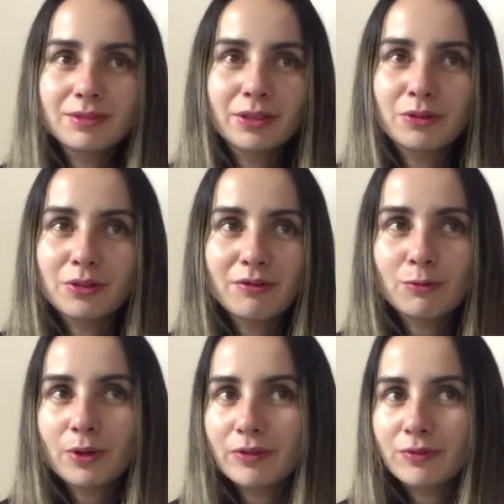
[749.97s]
Like, they're not
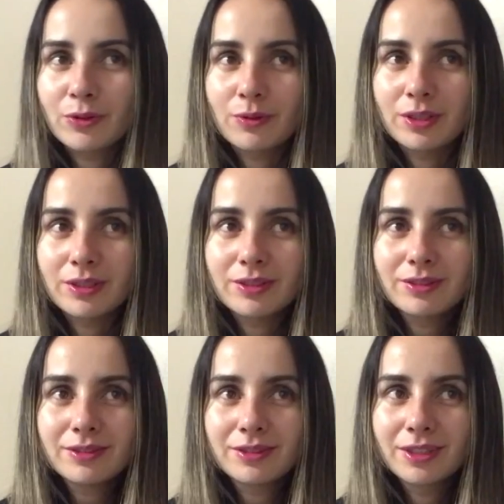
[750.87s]
quite
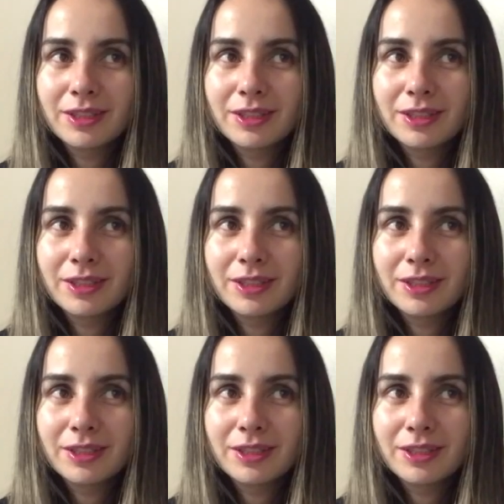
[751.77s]
fedoras.